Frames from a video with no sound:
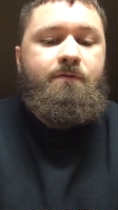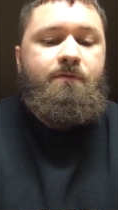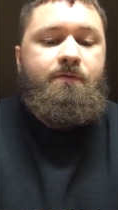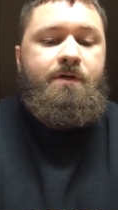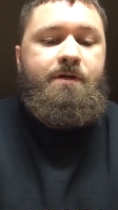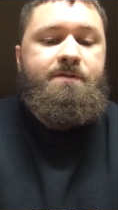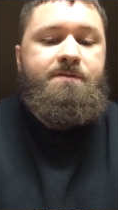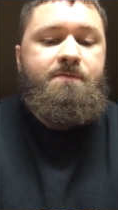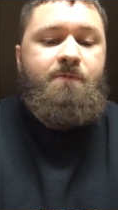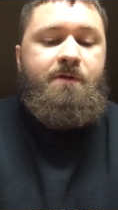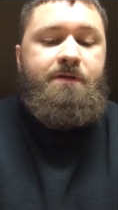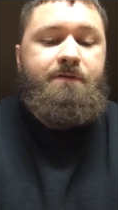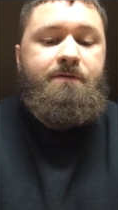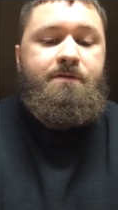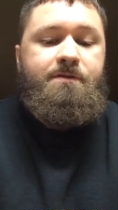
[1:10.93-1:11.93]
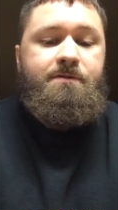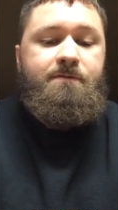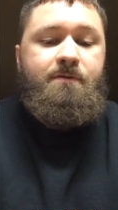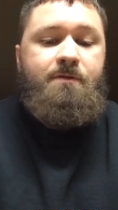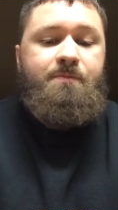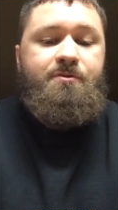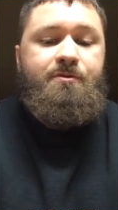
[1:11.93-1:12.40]
let's read the
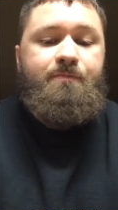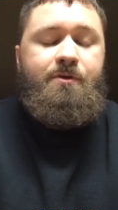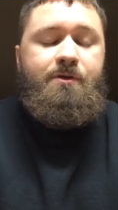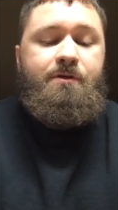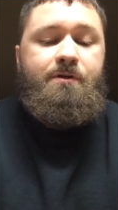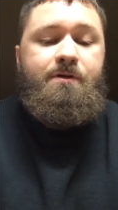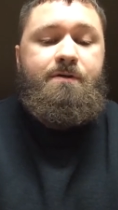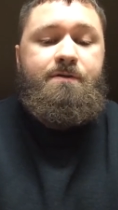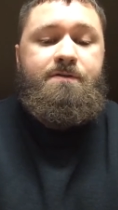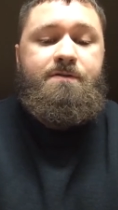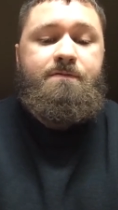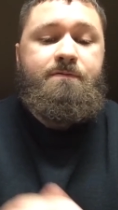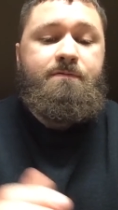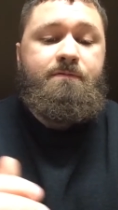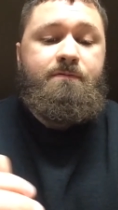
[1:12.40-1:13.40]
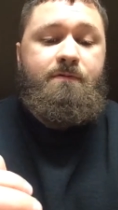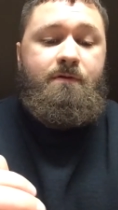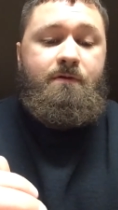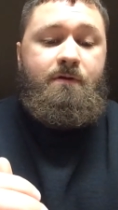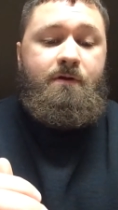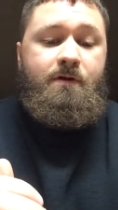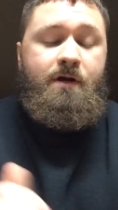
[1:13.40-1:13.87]
description because
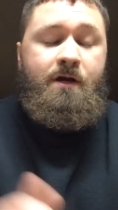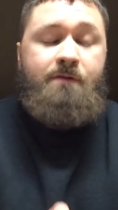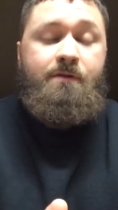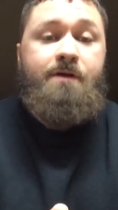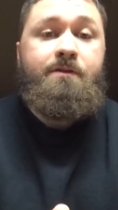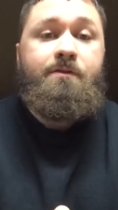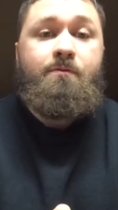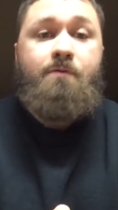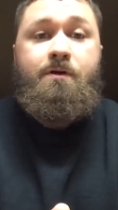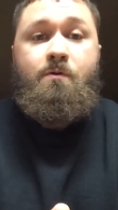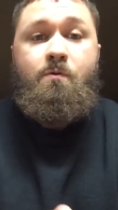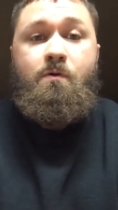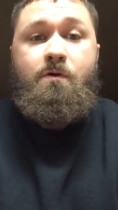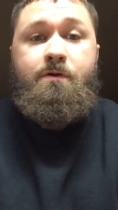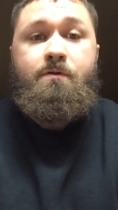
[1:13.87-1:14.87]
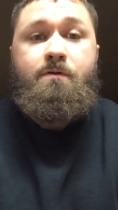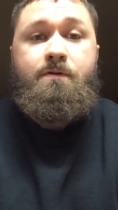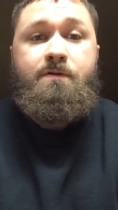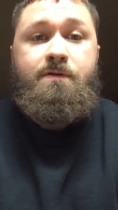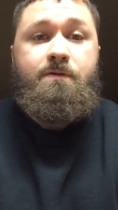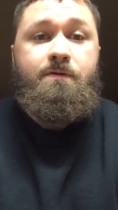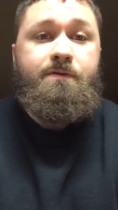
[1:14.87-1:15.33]
I like the way Cornell
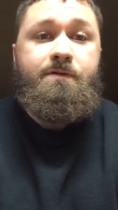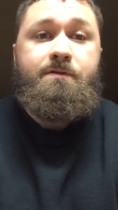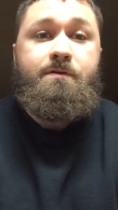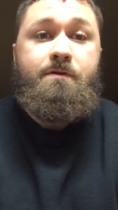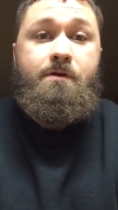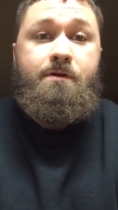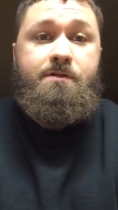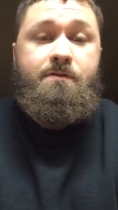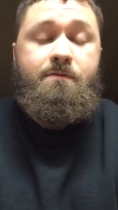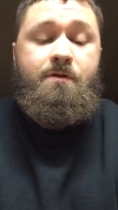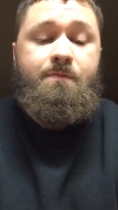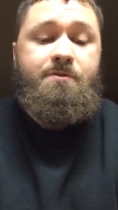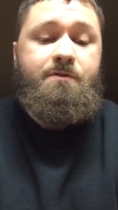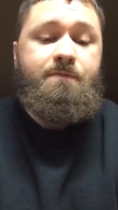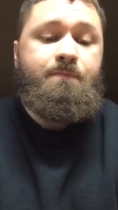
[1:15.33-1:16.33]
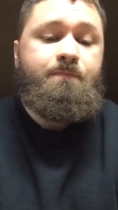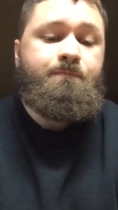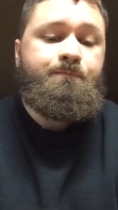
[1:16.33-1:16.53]
and Diehl did their description.